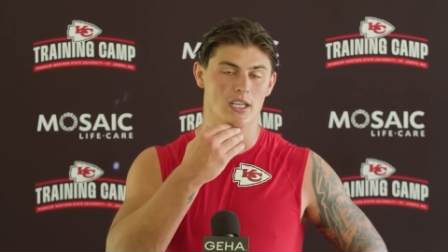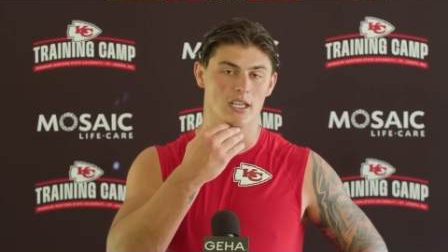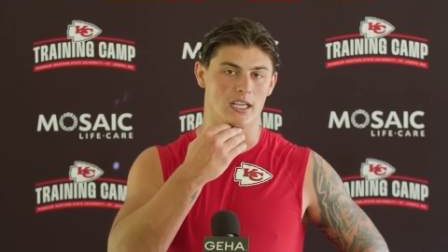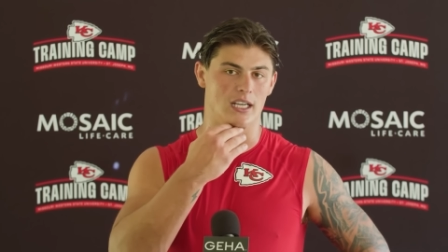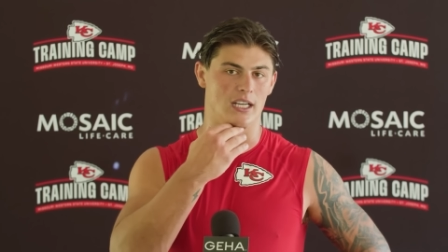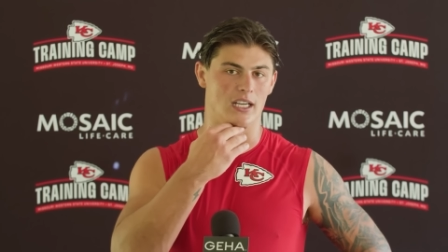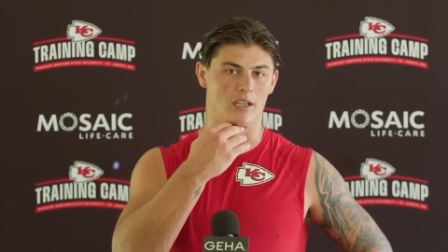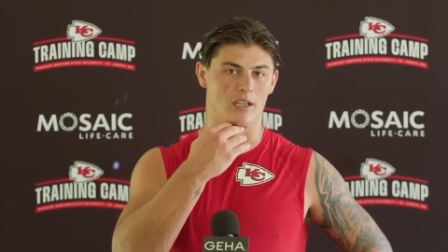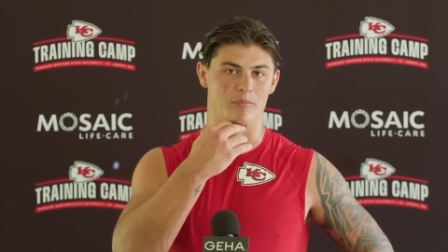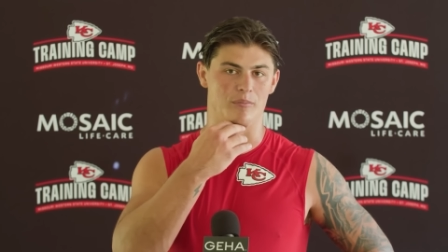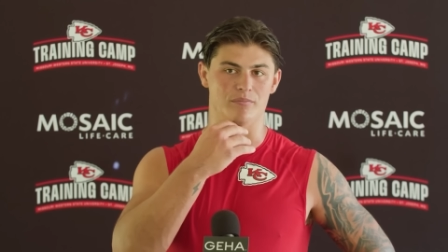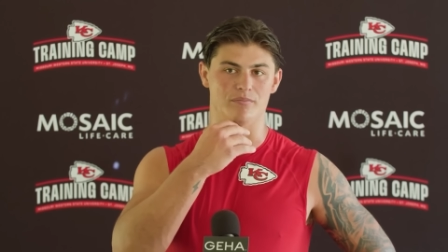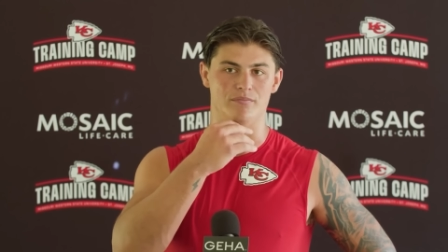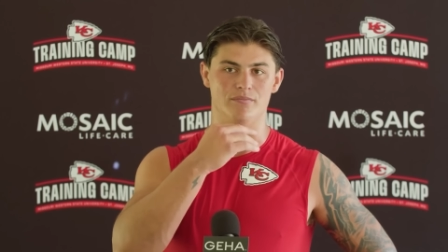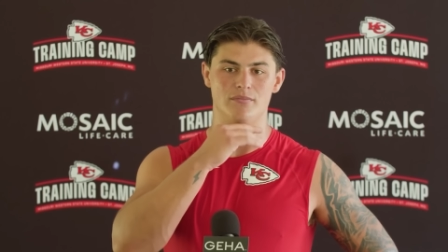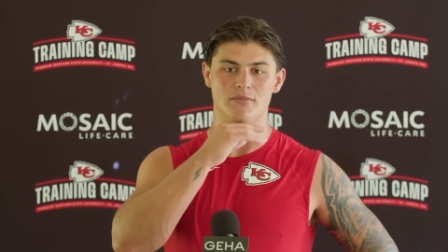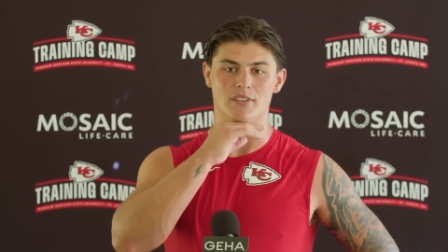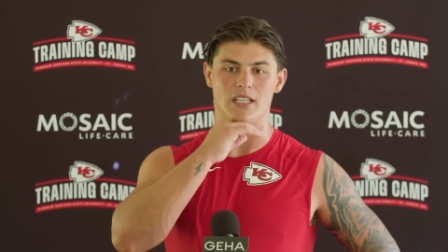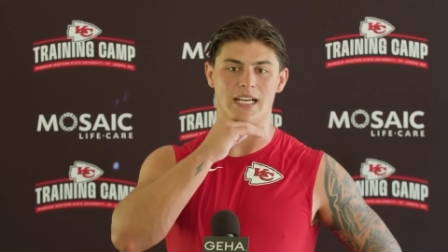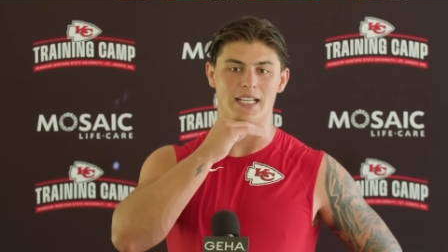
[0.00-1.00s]
um,
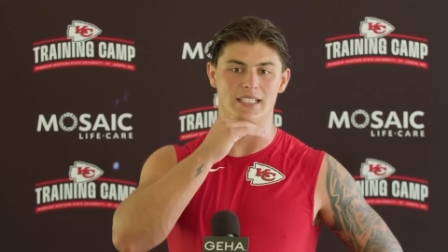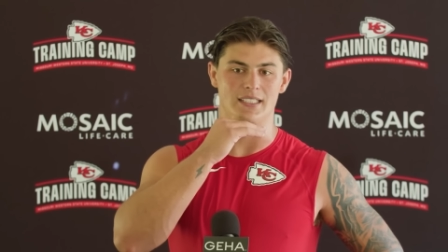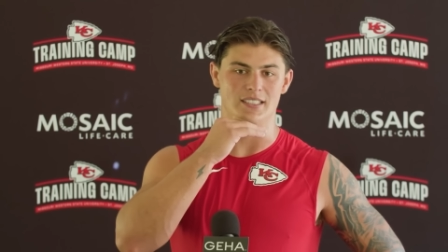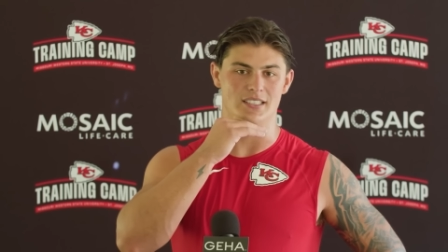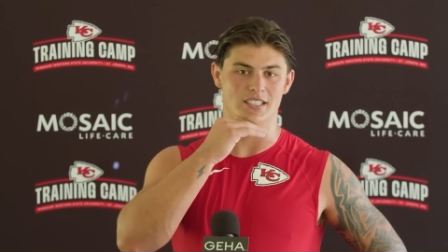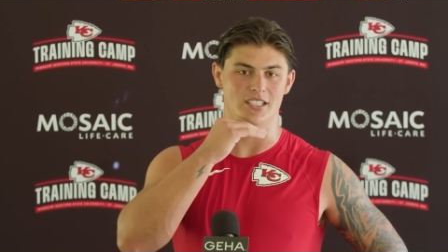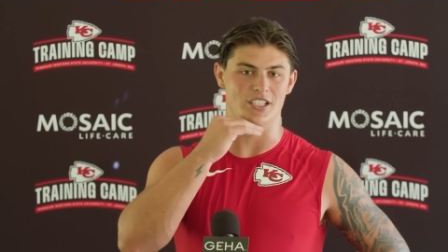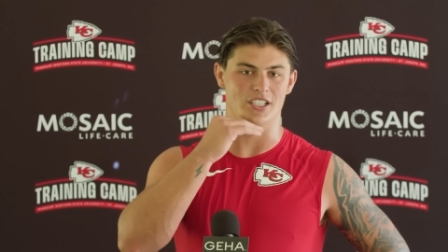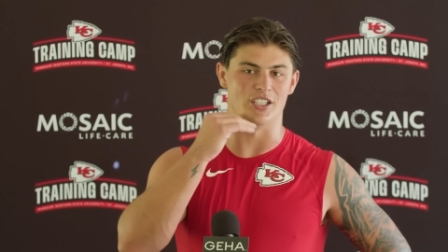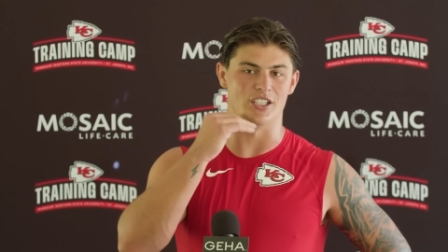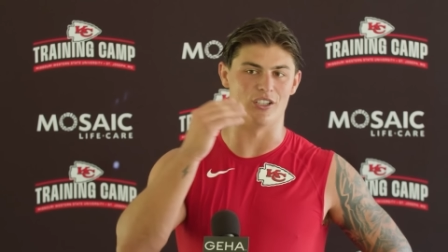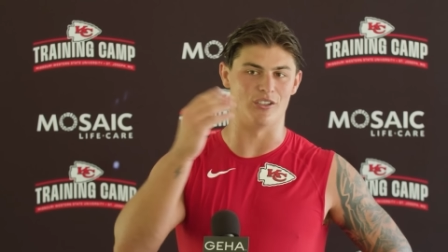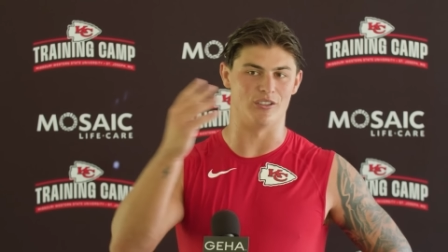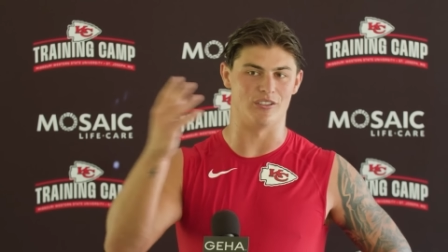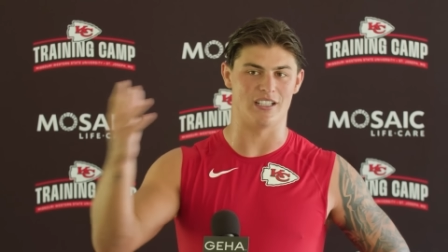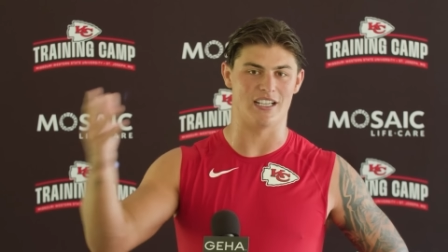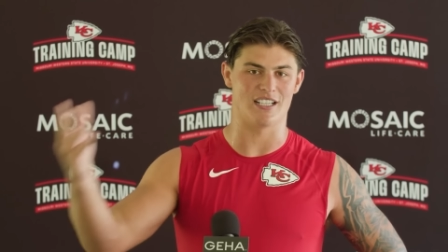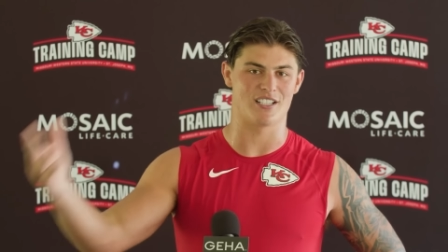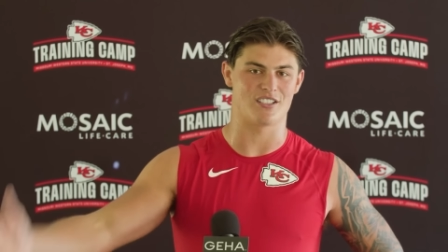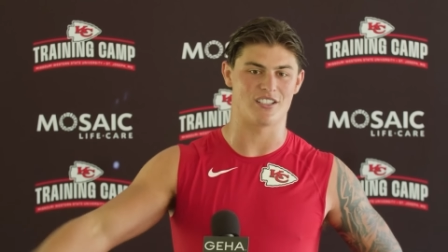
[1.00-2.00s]
and you know
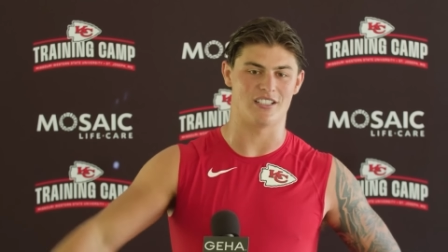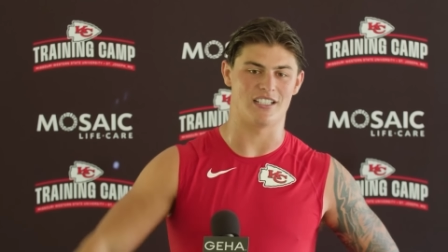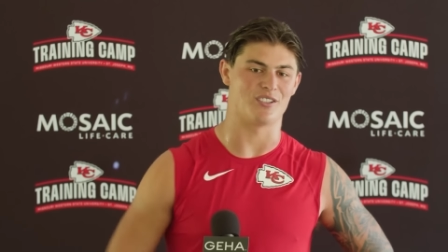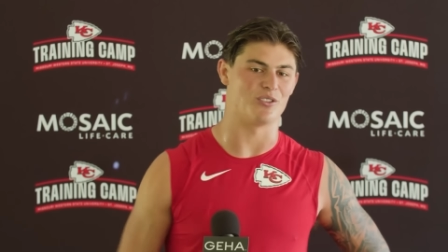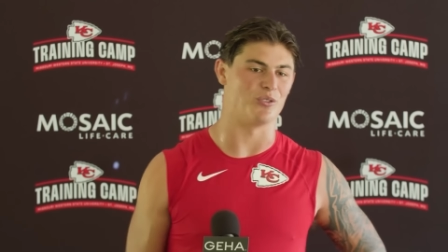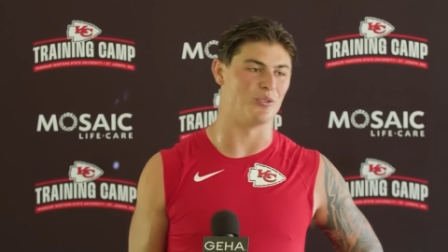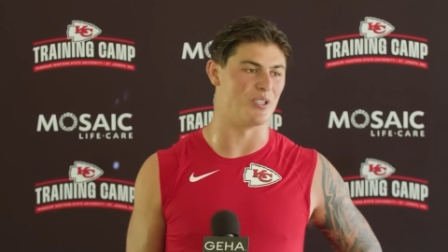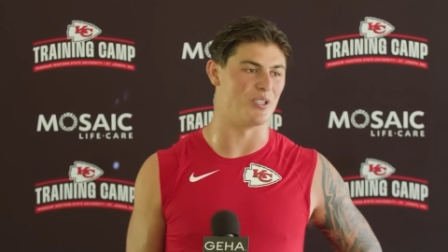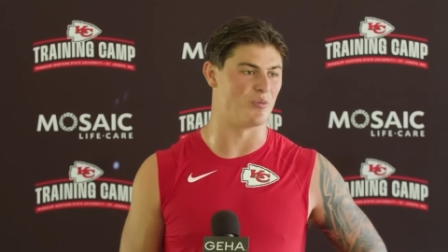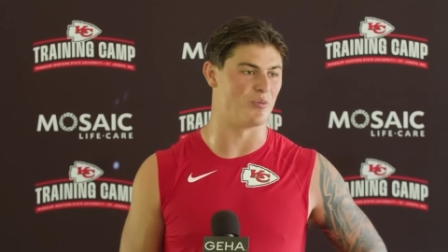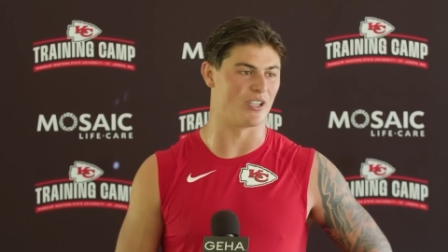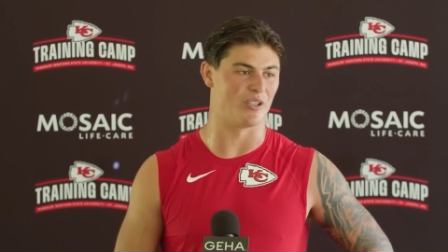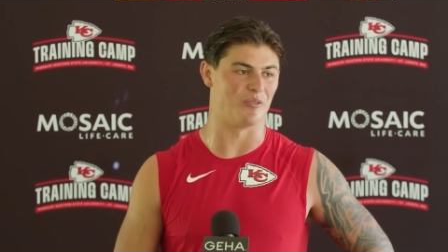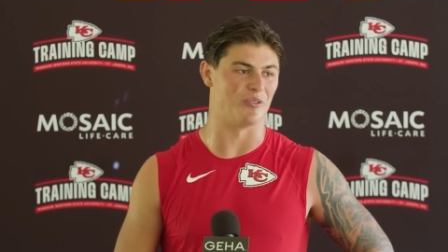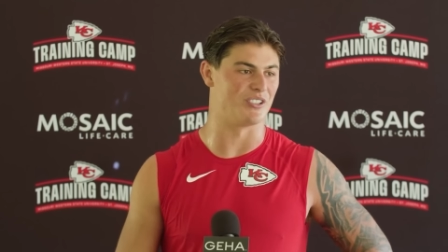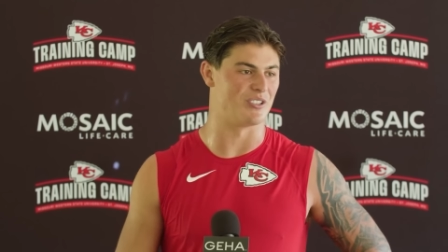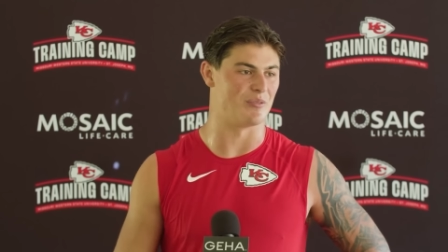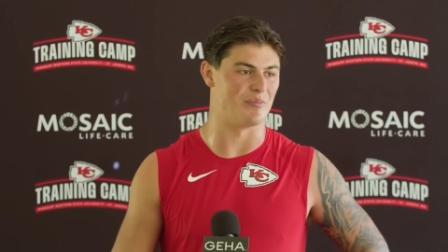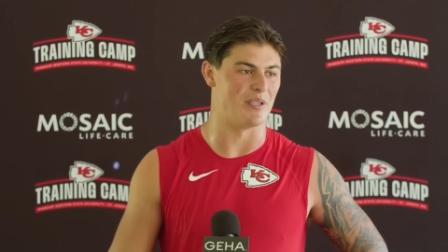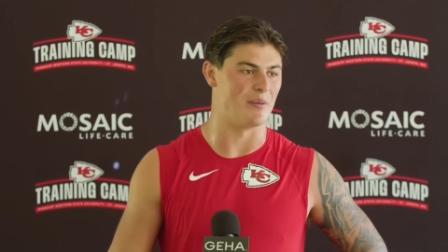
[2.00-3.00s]
that's that's always what I
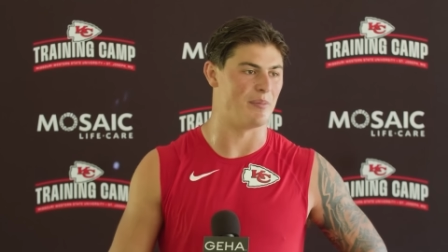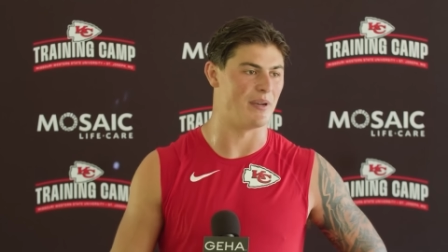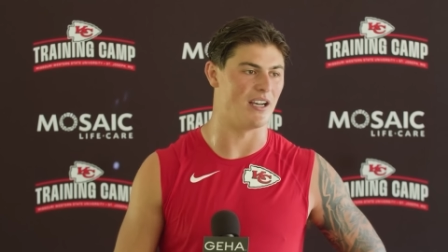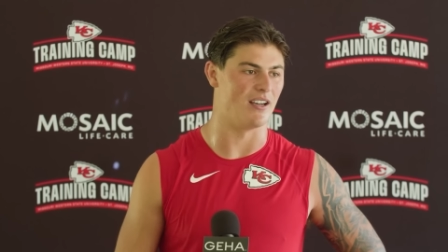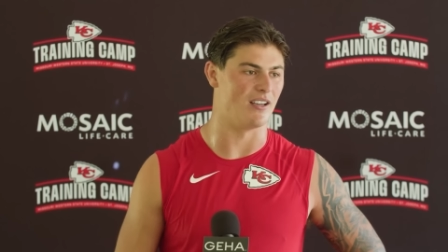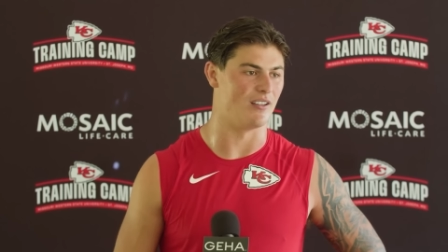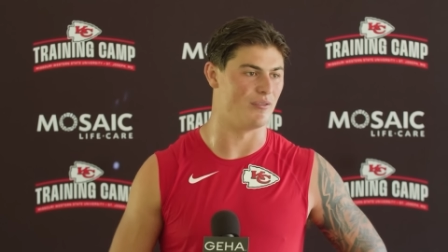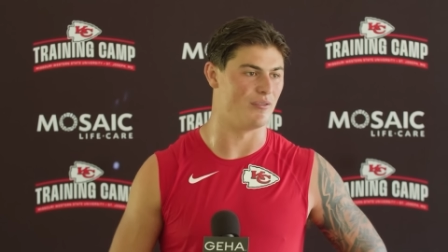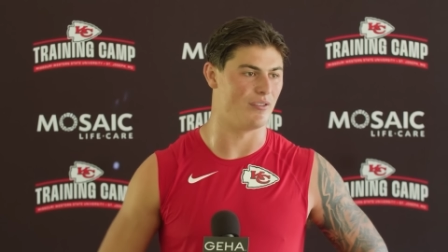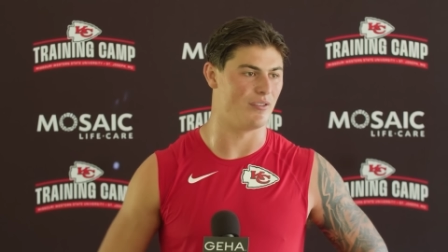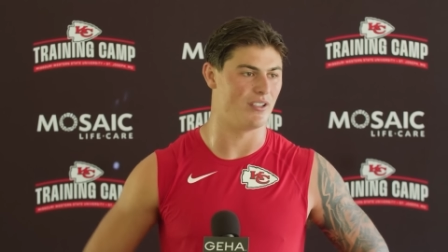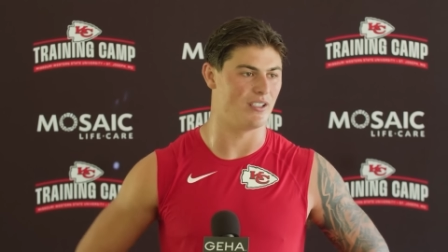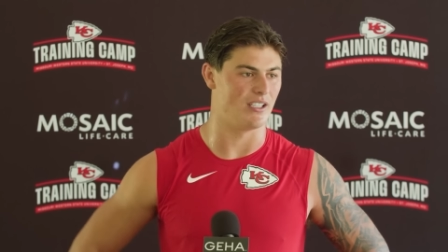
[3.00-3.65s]
want to be a part of.